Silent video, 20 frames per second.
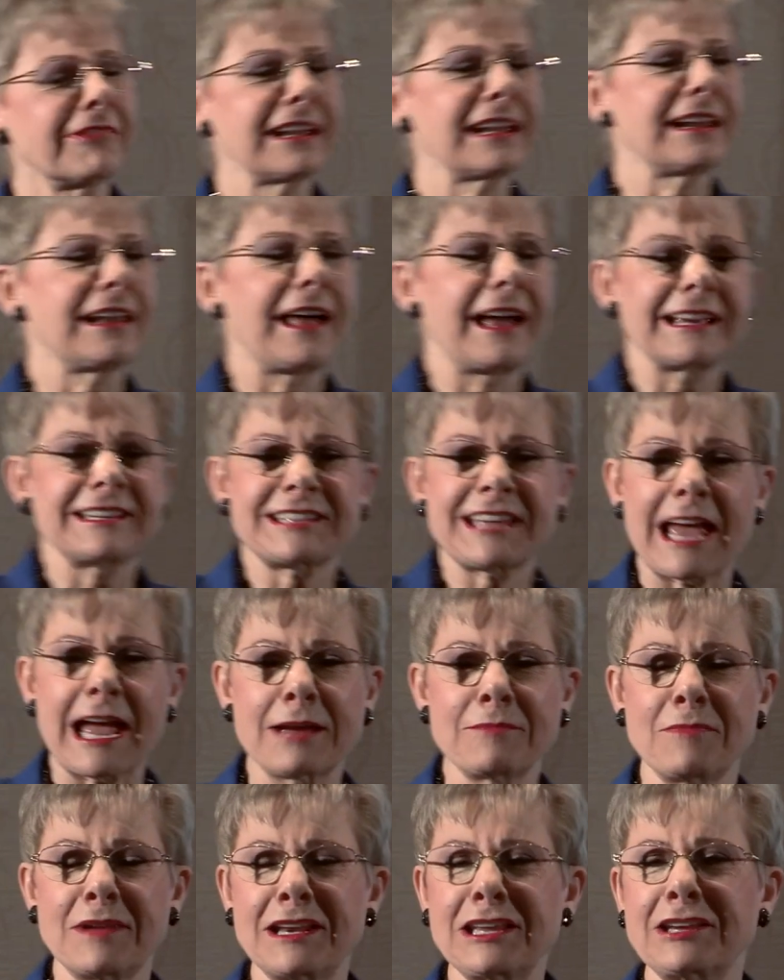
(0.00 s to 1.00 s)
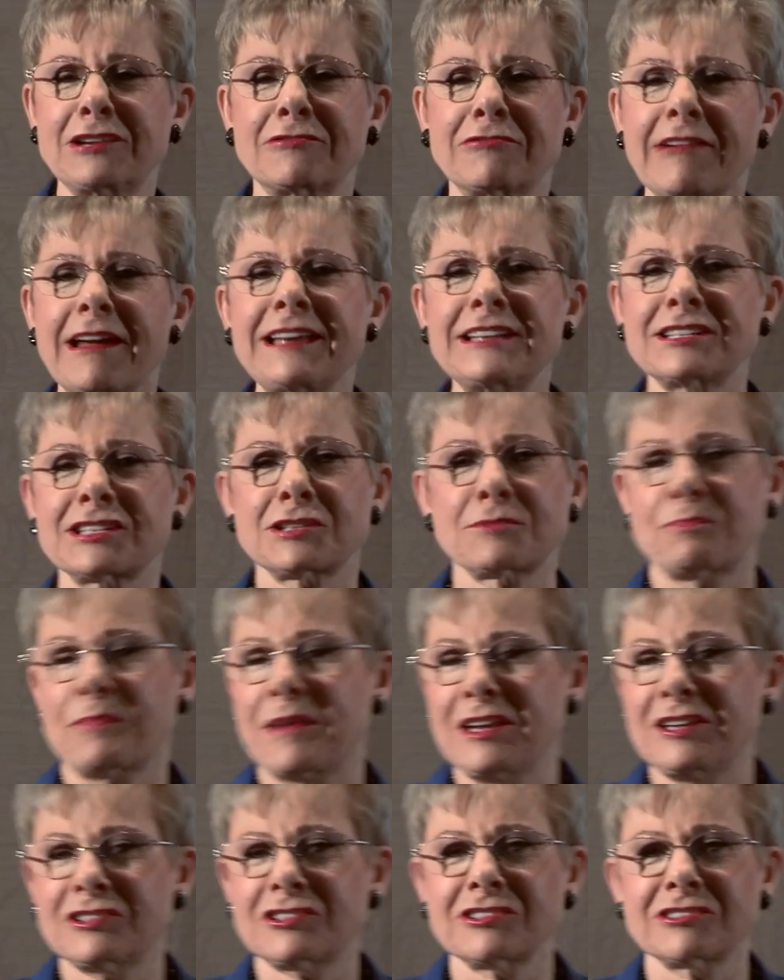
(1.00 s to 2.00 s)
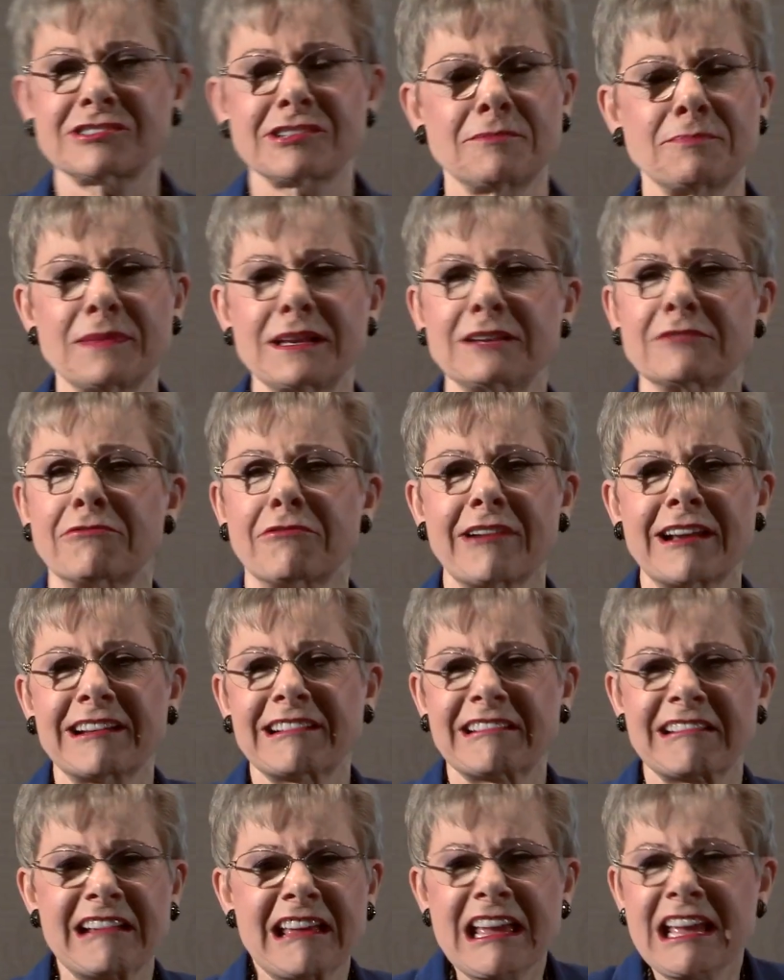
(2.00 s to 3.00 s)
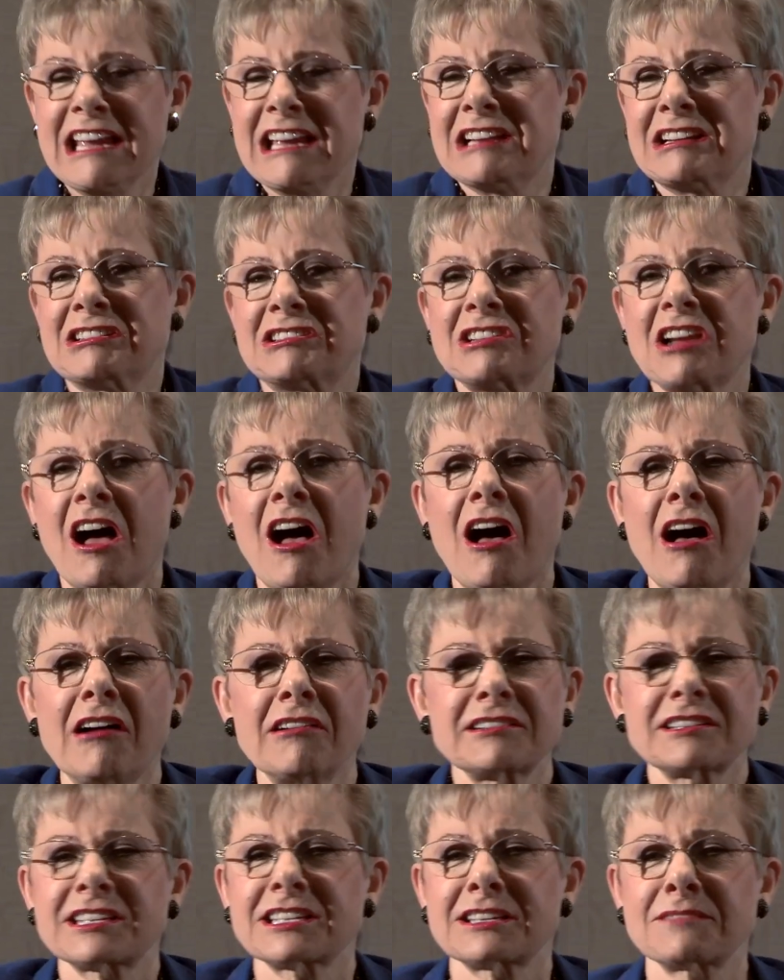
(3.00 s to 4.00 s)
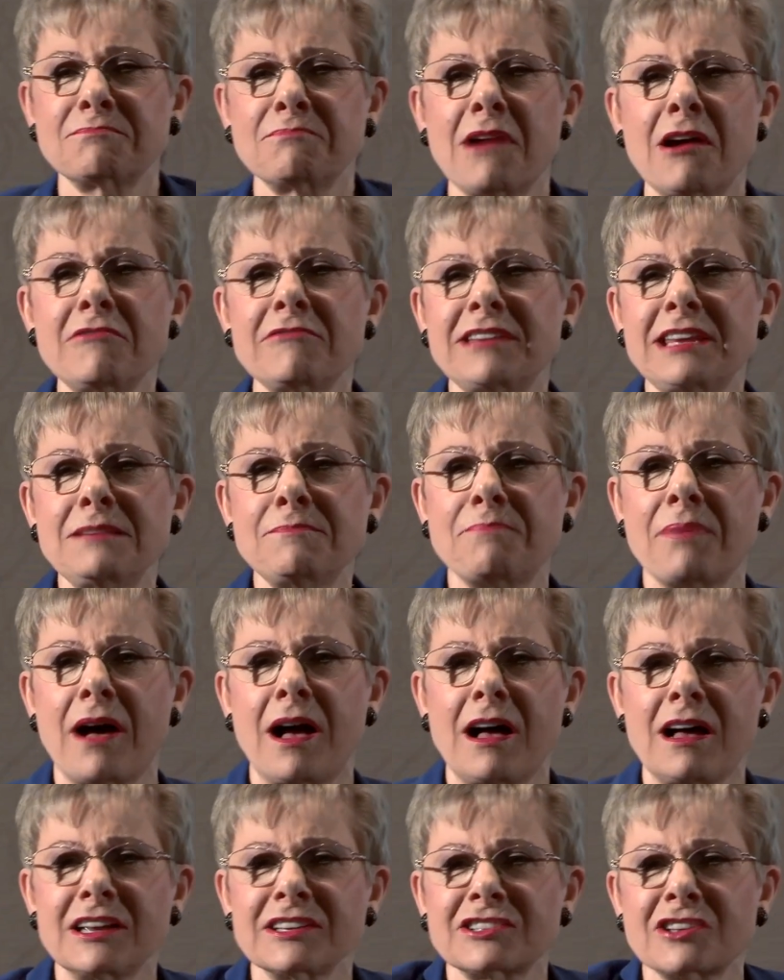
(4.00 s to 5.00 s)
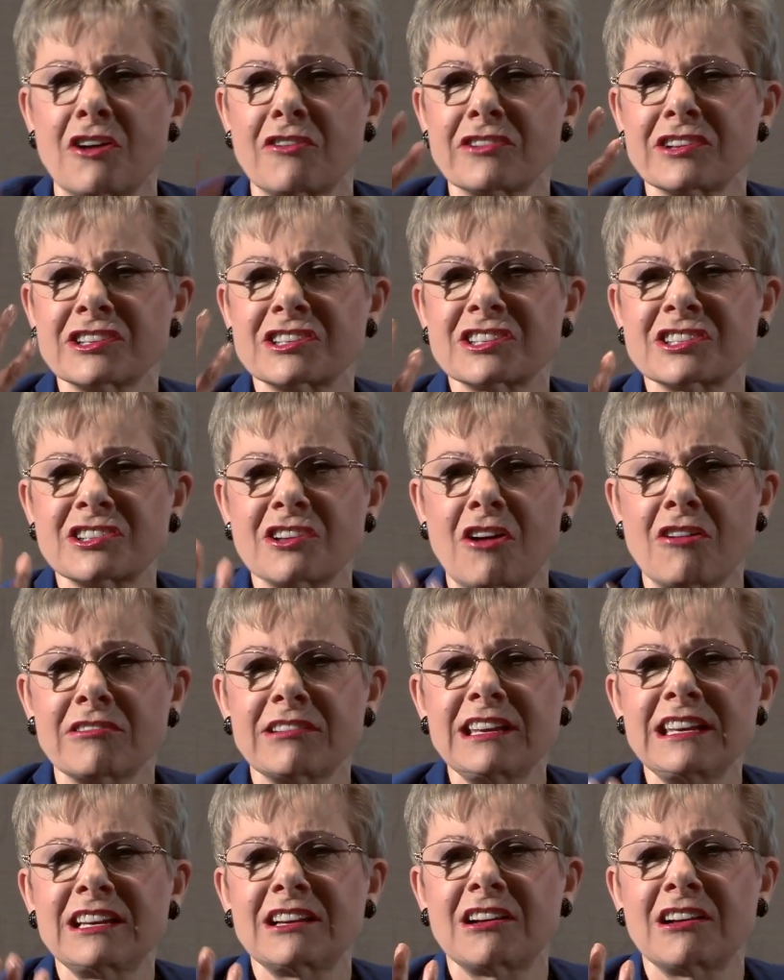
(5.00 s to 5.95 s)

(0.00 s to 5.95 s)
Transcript: realize how many great speeches have been written in dark, smoky bars on a soggy